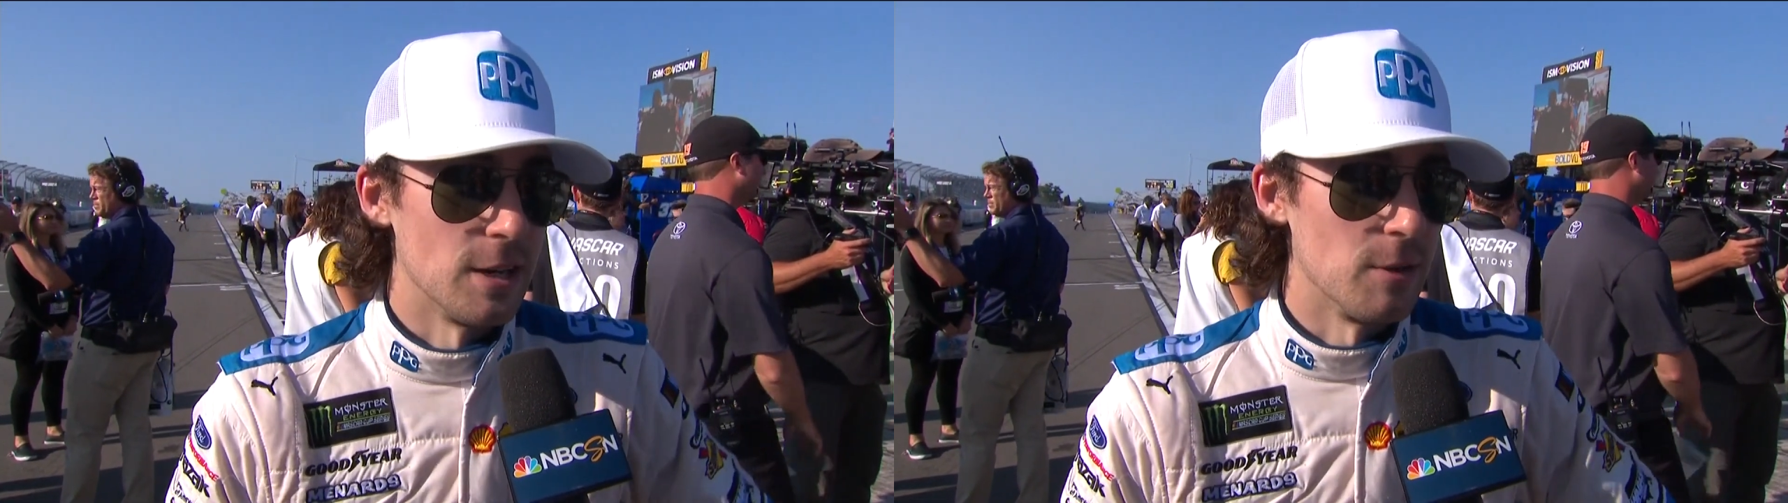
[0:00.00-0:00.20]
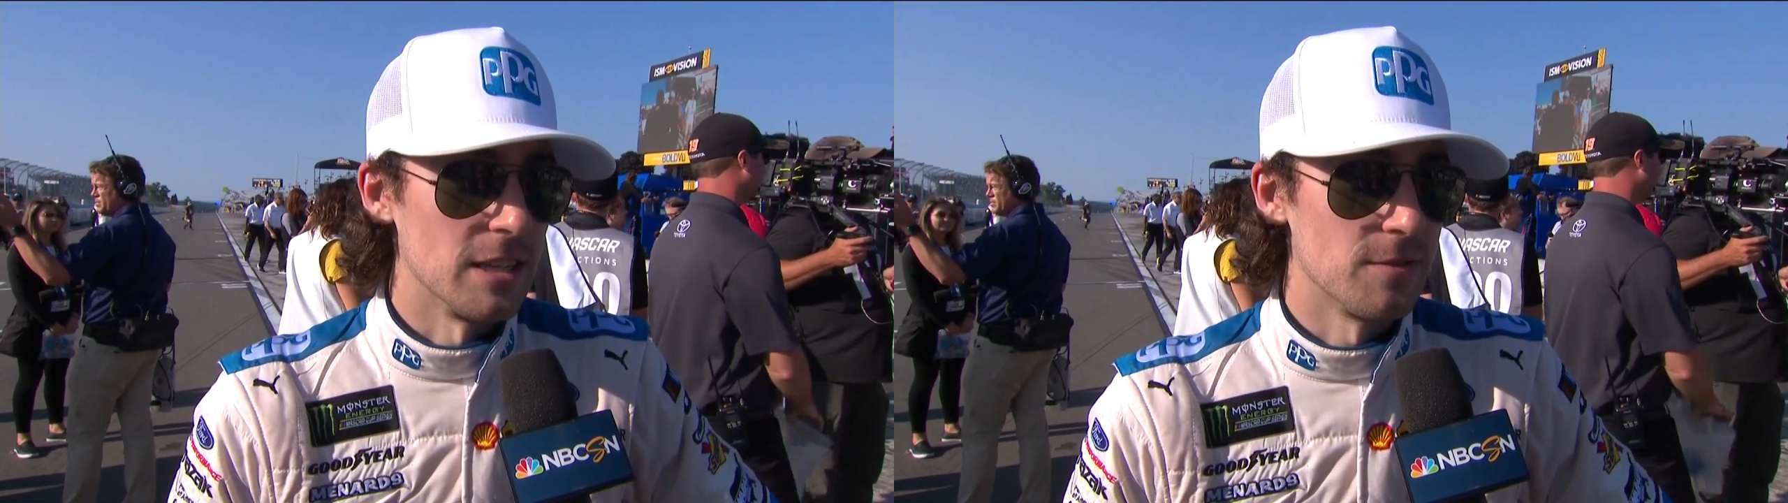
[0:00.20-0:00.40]

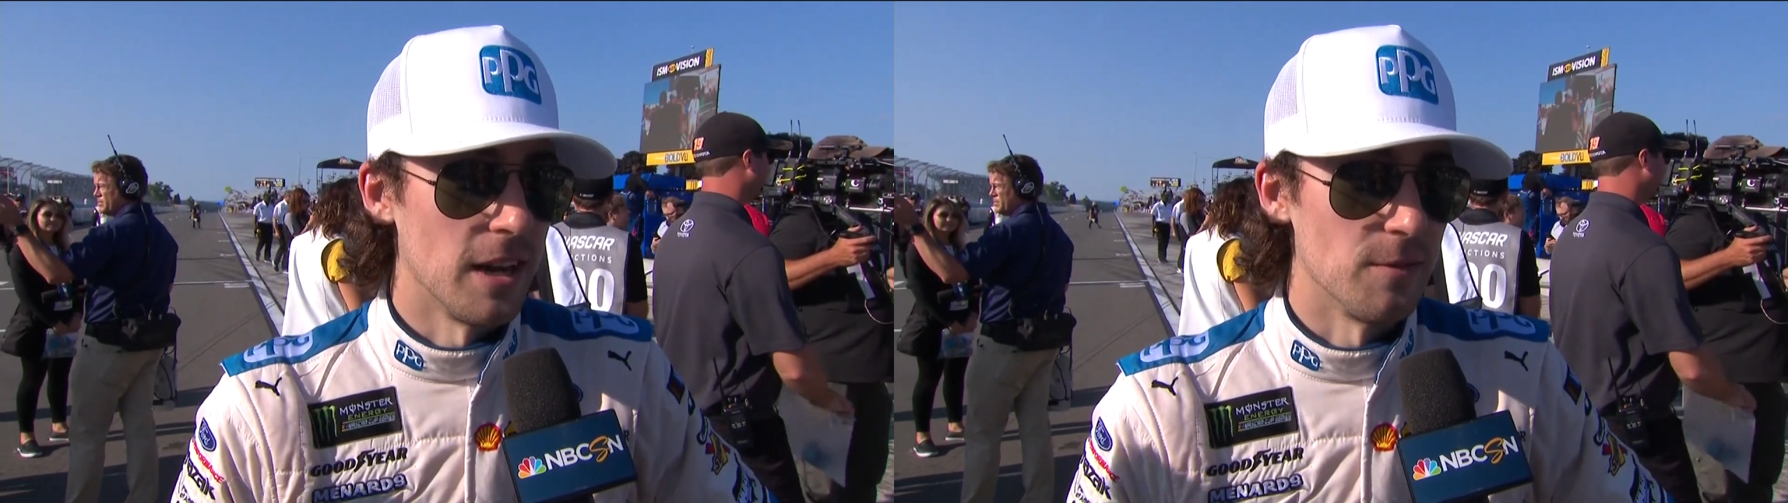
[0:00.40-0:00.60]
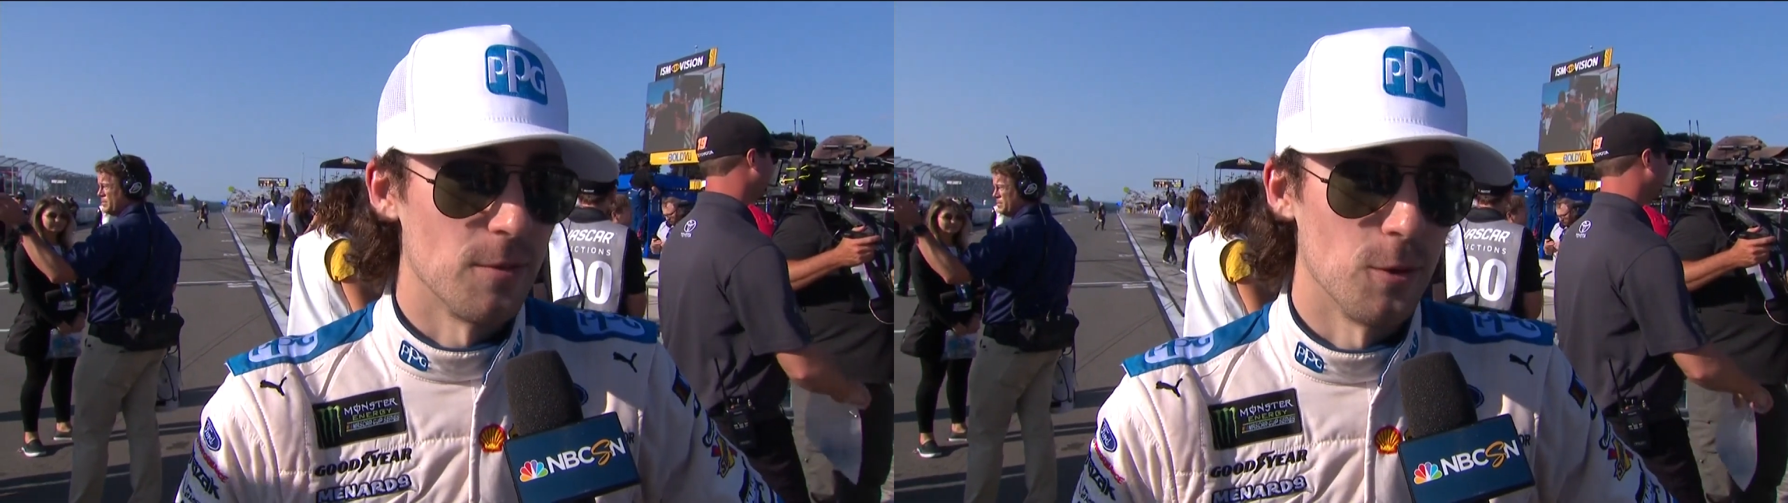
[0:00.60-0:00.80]
know what he's
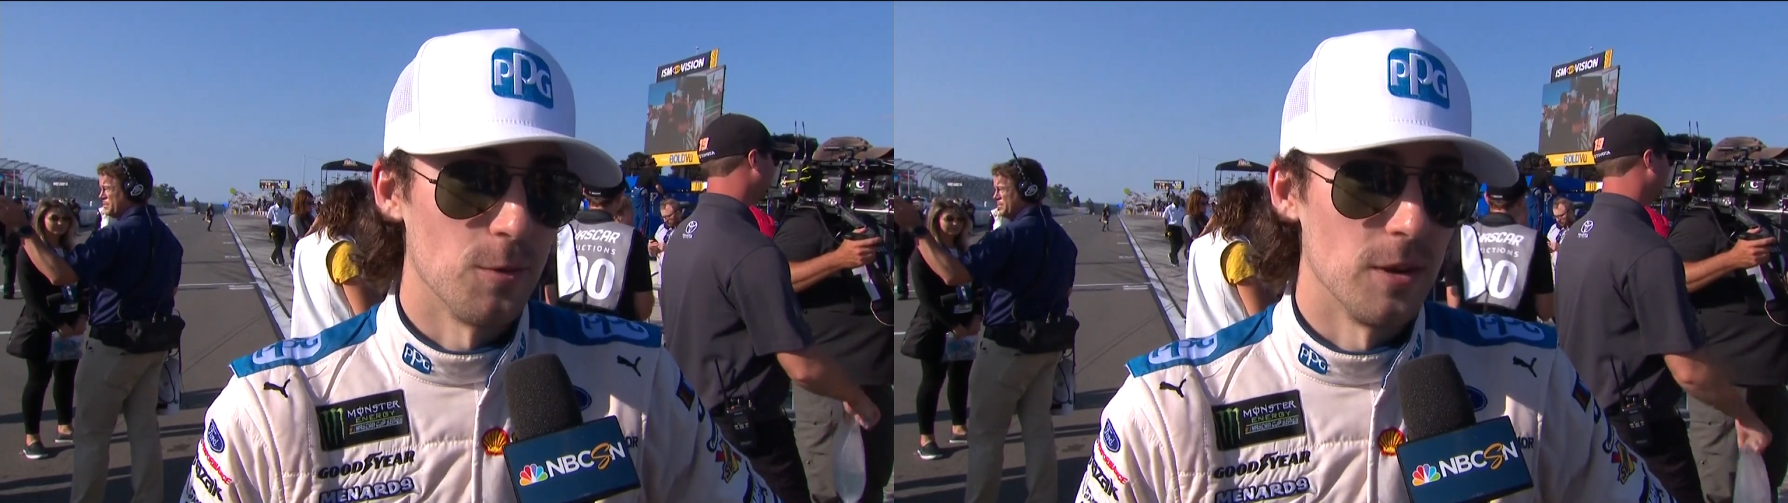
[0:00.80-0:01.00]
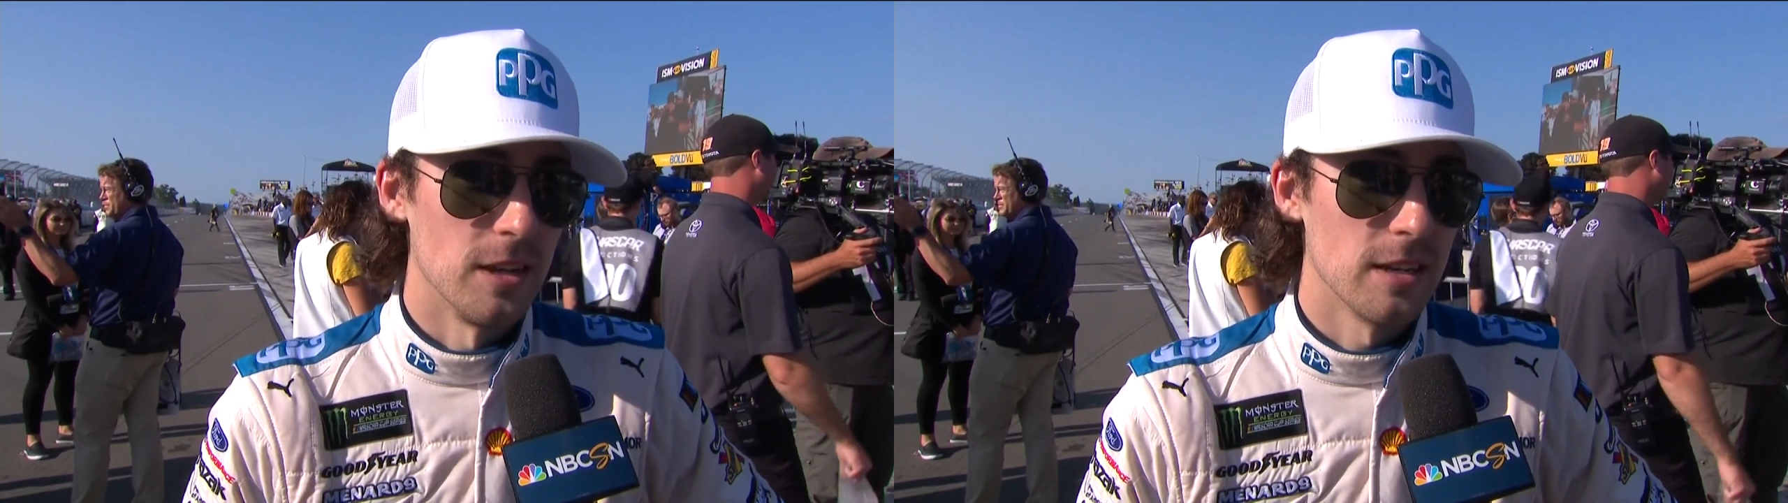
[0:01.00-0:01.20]
fighting
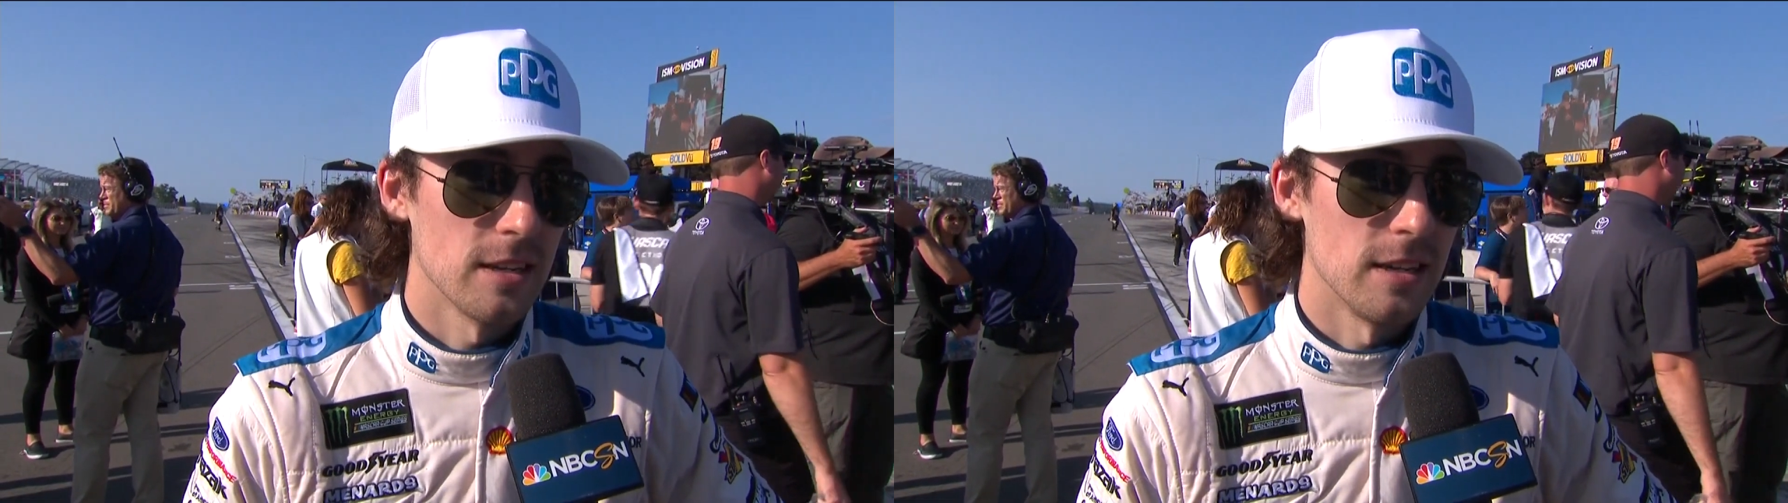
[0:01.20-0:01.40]
for, but